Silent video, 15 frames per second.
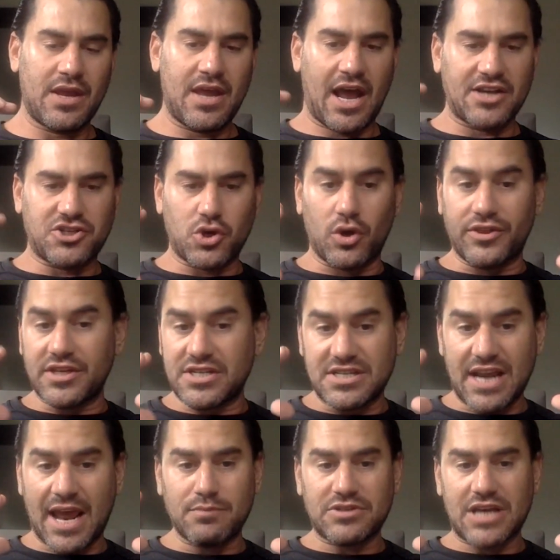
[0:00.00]
And so at the
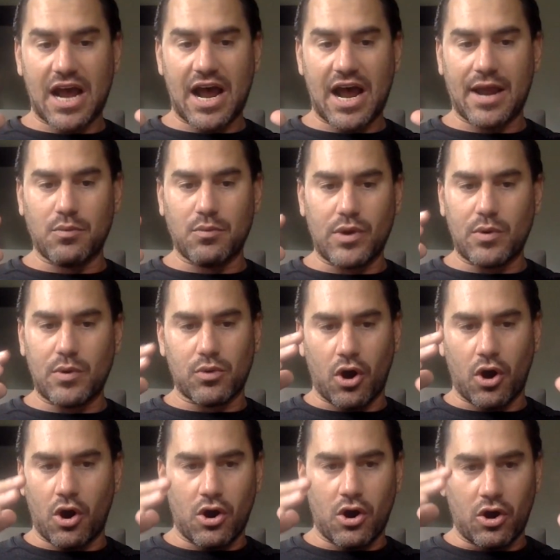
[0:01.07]
same time, we were
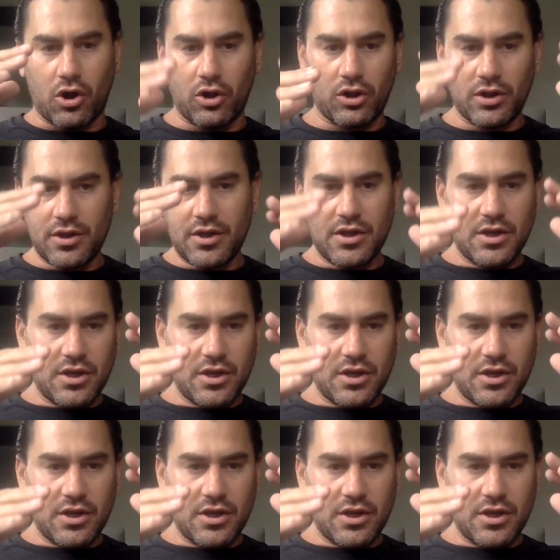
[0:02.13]
all,